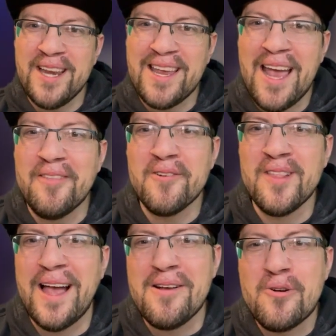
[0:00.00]
together
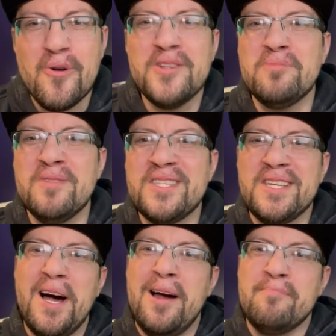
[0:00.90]
like Christmas
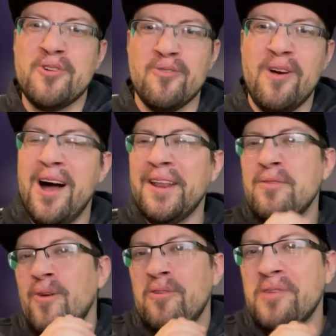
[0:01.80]
time
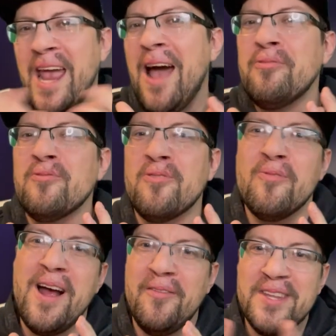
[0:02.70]
karate while gathered
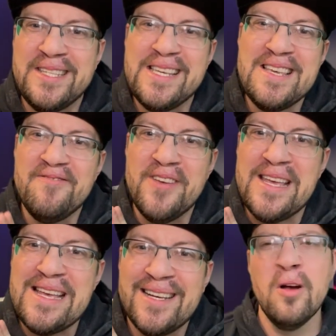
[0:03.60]
around the T V.
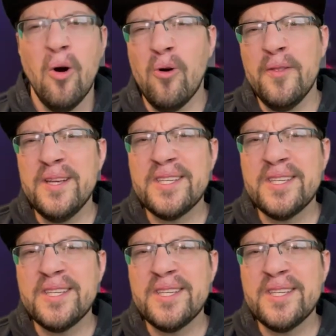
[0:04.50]
Or in this